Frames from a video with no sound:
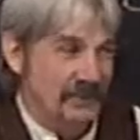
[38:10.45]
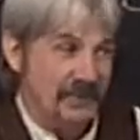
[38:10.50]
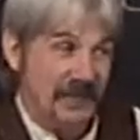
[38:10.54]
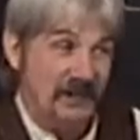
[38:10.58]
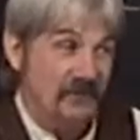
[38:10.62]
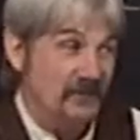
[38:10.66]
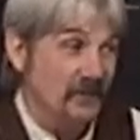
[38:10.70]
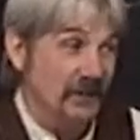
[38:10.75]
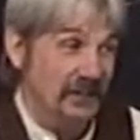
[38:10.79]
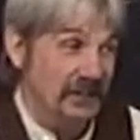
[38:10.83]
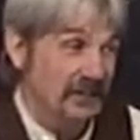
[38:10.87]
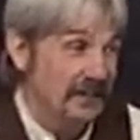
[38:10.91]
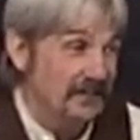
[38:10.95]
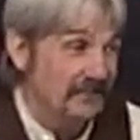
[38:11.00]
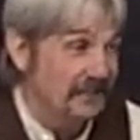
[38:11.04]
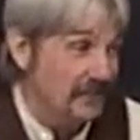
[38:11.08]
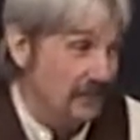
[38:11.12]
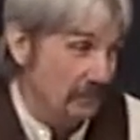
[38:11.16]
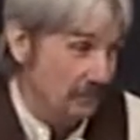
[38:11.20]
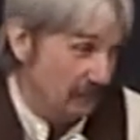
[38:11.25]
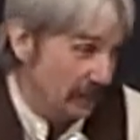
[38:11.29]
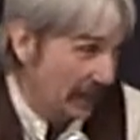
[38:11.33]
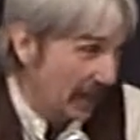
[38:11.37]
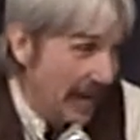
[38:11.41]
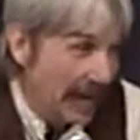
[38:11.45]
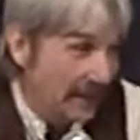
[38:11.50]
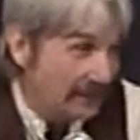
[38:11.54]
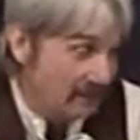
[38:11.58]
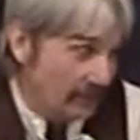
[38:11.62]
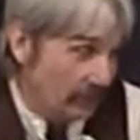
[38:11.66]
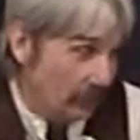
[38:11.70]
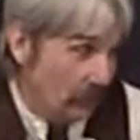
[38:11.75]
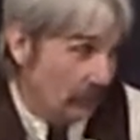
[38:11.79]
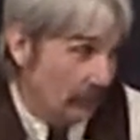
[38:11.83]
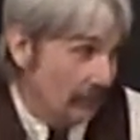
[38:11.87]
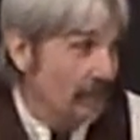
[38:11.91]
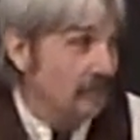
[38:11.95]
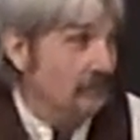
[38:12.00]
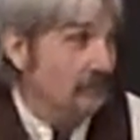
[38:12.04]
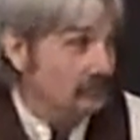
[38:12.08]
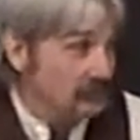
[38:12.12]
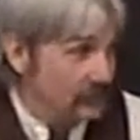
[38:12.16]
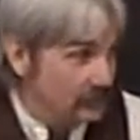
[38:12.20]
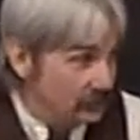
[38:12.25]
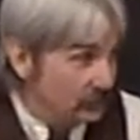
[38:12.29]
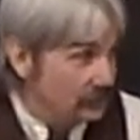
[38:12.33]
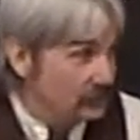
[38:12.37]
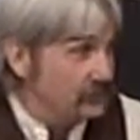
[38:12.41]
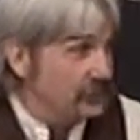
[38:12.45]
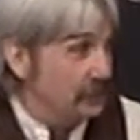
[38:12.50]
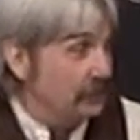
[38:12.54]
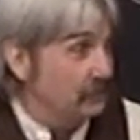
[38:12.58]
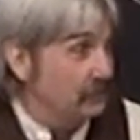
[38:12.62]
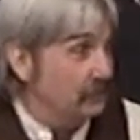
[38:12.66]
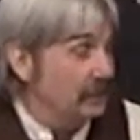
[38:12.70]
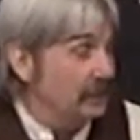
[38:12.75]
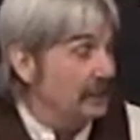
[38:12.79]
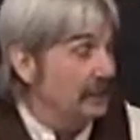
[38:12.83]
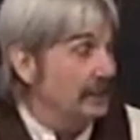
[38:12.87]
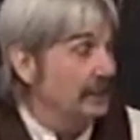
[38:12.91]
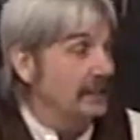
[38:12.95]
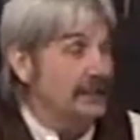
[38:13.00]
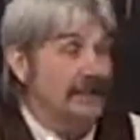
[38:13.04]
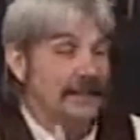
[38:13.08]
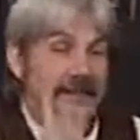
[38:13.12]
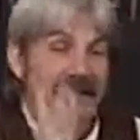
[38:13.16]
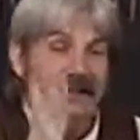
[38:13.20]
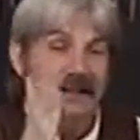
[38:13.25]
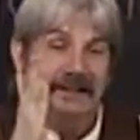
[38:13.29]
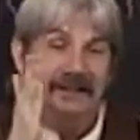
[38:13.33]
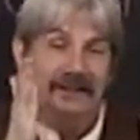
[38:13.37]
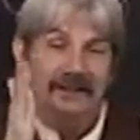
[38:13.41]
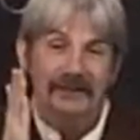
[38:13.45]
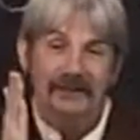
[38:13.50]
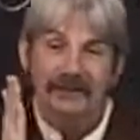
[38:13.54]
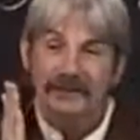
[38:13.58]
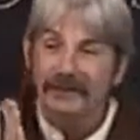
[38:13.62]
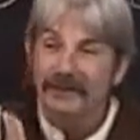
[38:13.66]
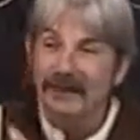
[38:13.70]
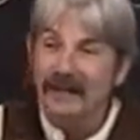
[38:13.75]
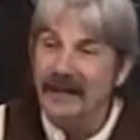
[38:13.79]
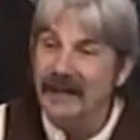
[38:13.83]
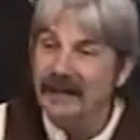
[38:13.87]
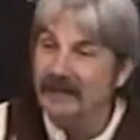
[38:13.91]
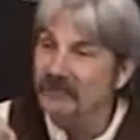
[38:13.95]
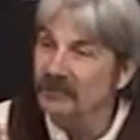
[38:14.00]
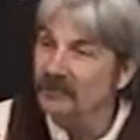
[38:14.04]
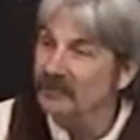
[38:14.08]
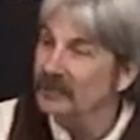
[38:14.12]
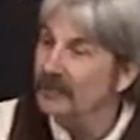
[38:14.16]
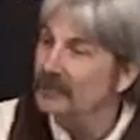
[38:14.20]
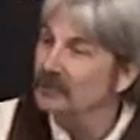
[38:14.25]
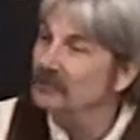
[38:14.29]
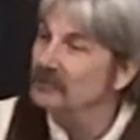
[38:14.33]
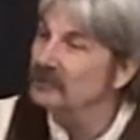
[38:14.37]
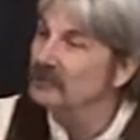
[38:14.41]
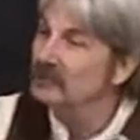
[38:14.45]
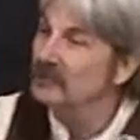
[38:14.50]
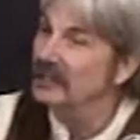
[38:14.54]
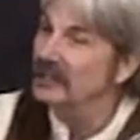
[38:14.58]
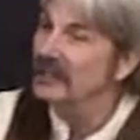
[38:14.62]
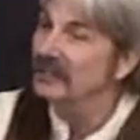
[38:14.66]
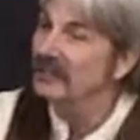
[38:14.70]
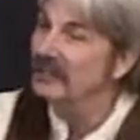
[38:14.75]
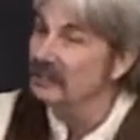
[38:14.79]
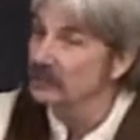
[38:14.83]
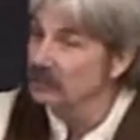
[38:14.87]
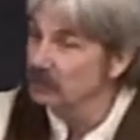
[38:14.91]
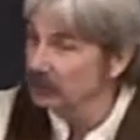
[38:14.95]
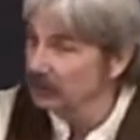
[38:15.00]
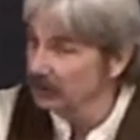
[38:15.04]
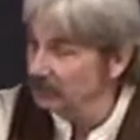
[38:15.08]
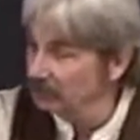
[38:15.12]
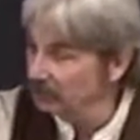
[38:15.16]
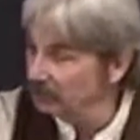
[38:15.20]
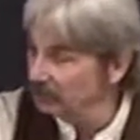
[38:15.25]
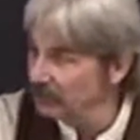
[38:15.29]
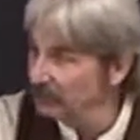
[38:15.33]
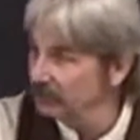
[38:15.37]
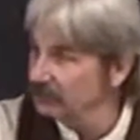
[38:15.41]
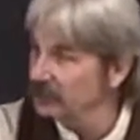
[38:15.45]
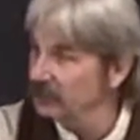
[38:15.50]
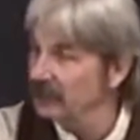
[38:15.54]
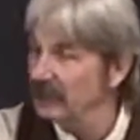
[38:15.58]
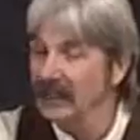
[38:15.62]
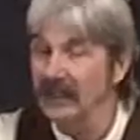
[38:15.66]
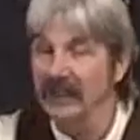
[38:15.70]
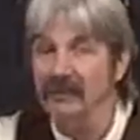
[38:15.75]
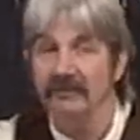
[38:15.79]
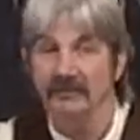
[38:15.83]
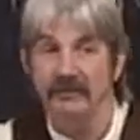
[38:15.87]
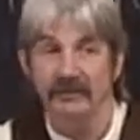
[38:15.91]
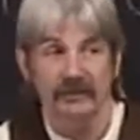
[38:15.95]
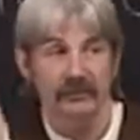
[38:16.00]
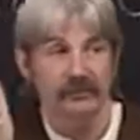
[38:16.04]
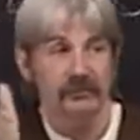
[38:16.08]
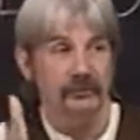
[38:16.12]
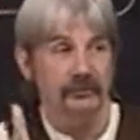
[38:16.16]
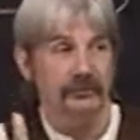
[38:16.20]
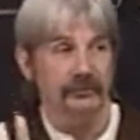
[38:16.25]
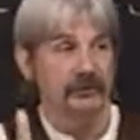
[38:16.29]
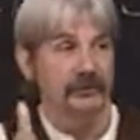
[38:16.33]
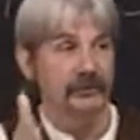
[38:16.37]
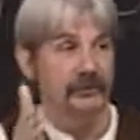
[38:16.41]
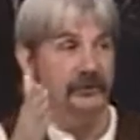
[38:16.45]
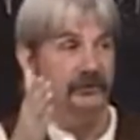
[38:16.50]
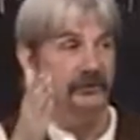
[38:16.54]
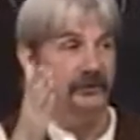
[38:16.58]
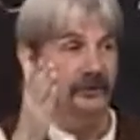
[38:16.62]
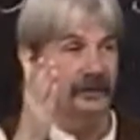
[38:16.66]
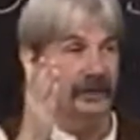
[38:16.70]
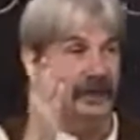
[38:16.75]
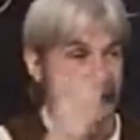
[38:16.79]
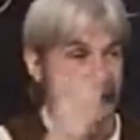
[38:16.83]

but there wasn't even a platform. It was just simply everything was said, this will improve your life and this will do this